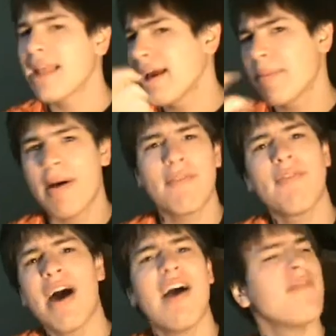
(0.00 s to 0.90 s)
like about
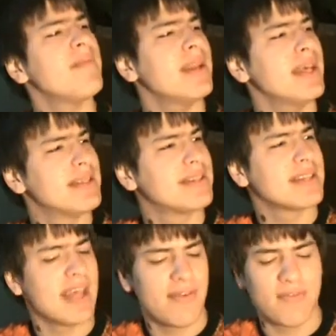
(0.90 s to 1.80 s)
five
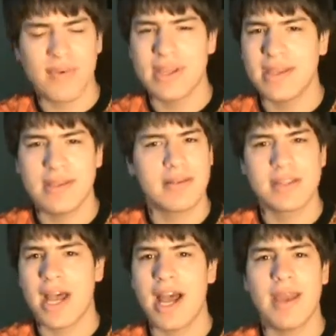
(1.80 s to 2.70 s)
minutes every
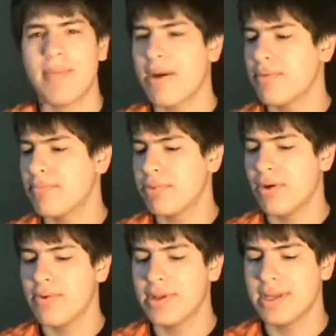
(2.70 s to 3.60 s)
time I would
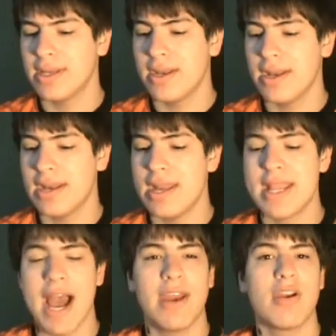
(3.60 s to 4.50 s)
blow it and
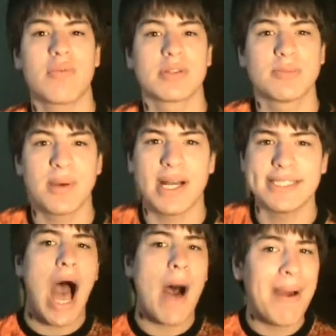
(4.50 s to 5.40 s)
got no response.